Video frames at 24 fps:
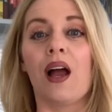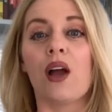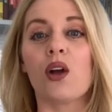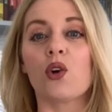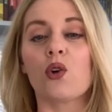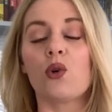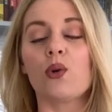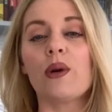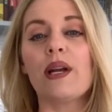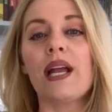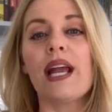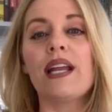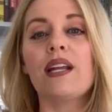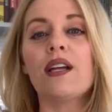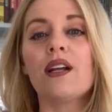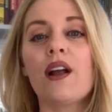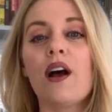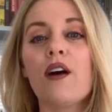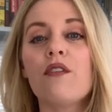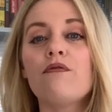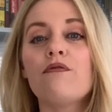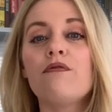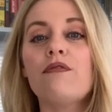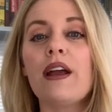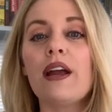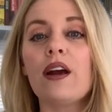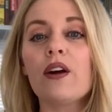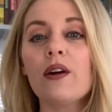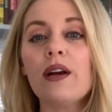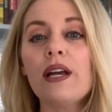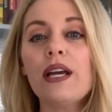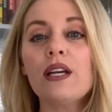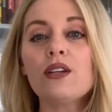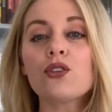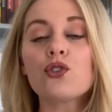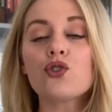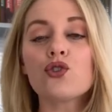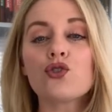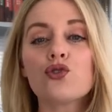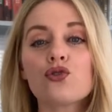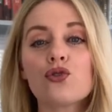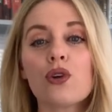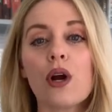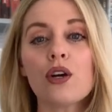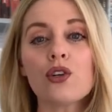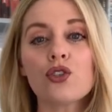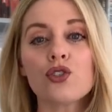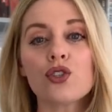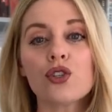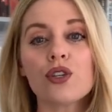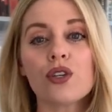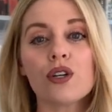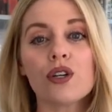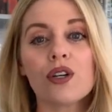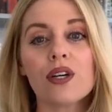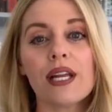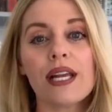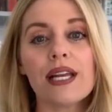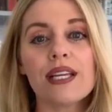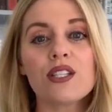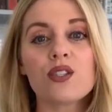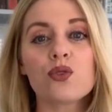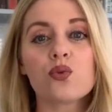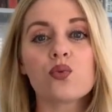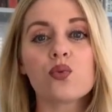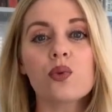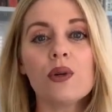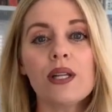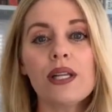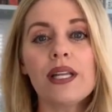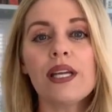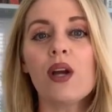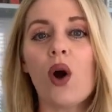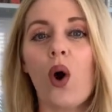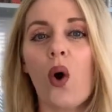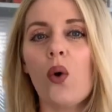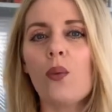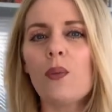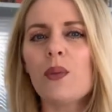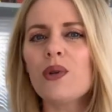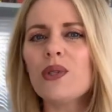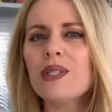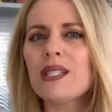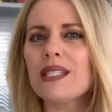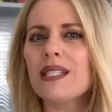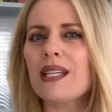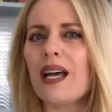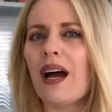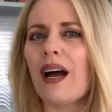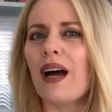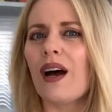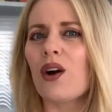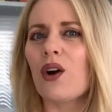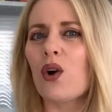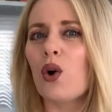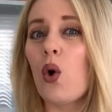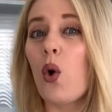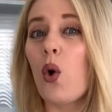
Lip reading: created a very structured, it's really almost a